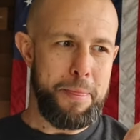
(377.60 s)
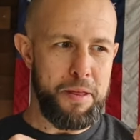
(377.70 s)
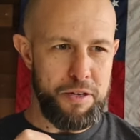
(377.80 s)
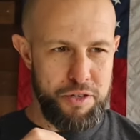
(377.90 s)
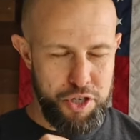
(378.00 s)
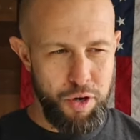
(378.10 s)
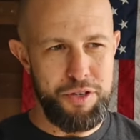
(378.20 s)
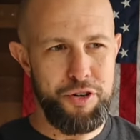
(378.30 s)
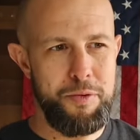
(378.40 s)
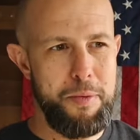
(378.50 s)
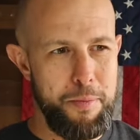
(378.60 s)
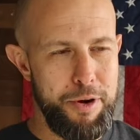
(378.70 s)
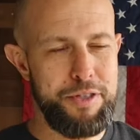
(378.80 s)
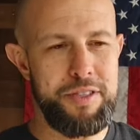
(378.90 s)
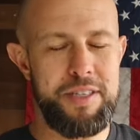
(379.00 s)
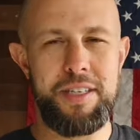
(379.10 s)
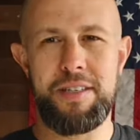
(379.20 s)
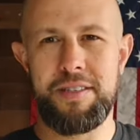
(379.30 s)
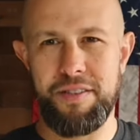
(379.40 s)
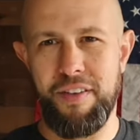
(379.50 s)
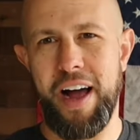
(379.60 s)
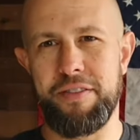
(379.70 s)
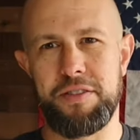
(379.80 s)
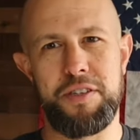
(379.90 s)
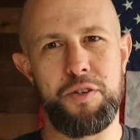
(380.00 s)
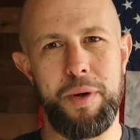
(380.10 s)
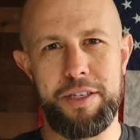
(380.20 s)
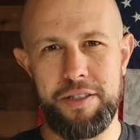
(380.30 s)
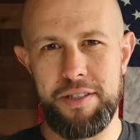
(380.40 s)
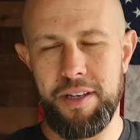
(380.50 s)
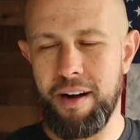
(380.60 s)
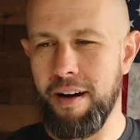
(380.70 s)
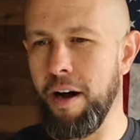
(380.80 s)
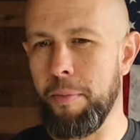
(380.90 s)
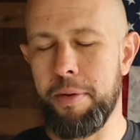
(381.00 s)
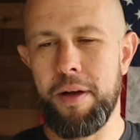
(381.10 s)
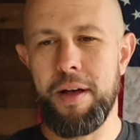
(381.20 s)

The short-term emergency survival situations are up.